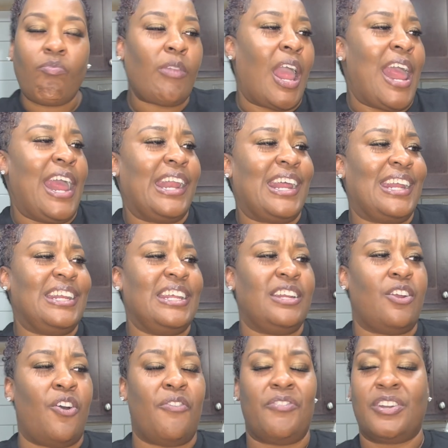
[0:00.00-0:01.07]
I didn't
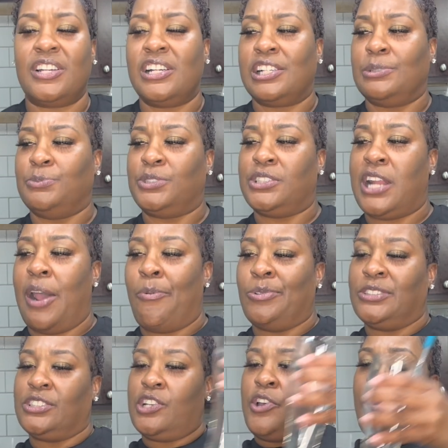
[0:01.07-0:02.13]
overcook them, so that
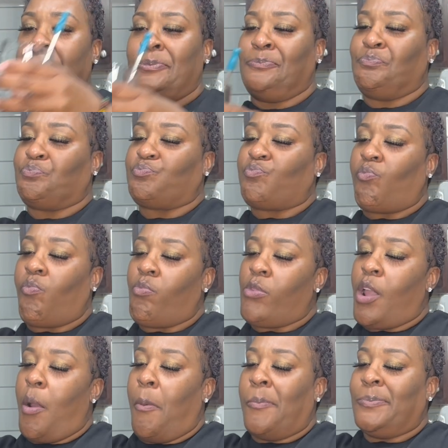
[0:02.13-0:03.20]
was good.
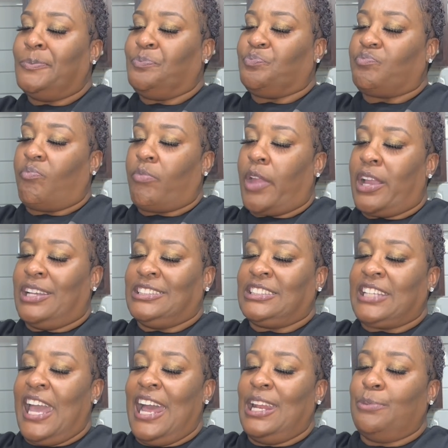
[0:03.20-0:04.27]
The
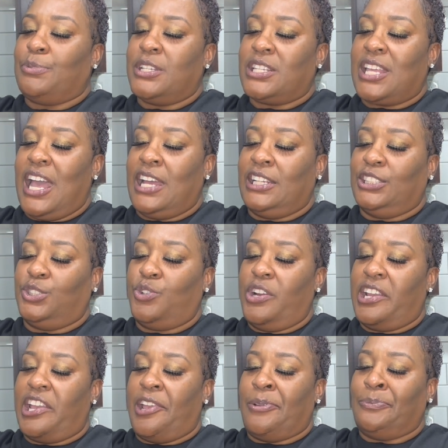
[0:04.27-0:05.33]
scallops is kind of
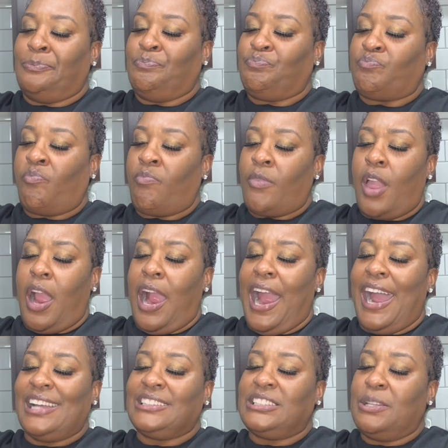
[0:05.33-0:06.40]
tricky.
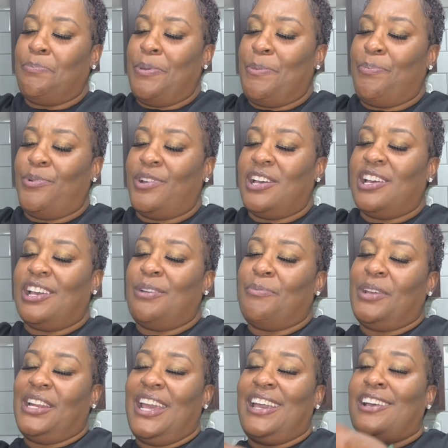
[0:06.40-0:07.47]
I see people cook them
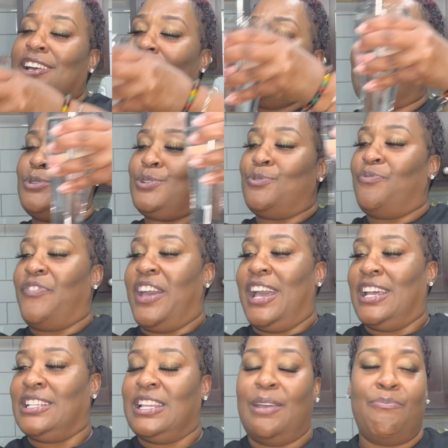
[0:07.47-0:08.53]
and they cook them too
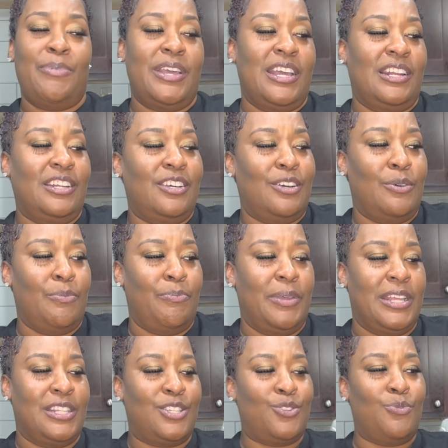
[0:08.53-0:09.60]
fast. They be a little
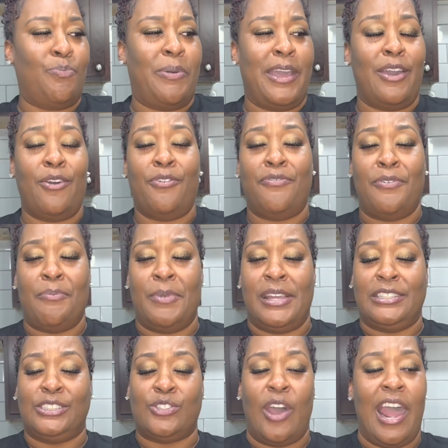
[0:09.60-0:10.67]
bit too pale for
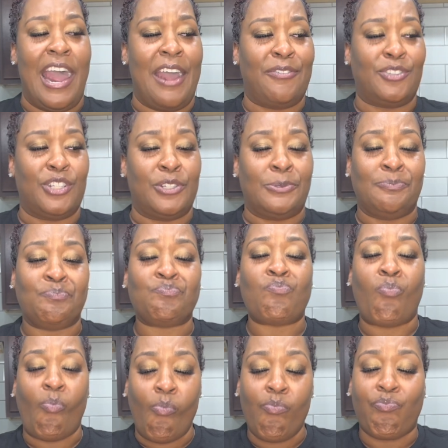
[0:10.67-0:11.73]
me, so I have to
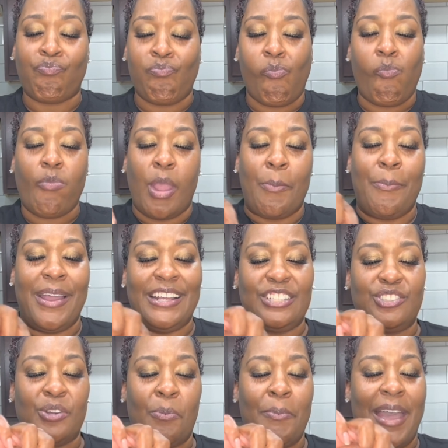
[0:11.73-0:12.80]
make
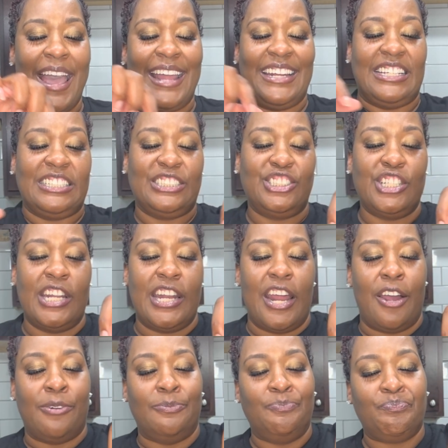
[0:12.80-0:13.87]
sure mine is, you know,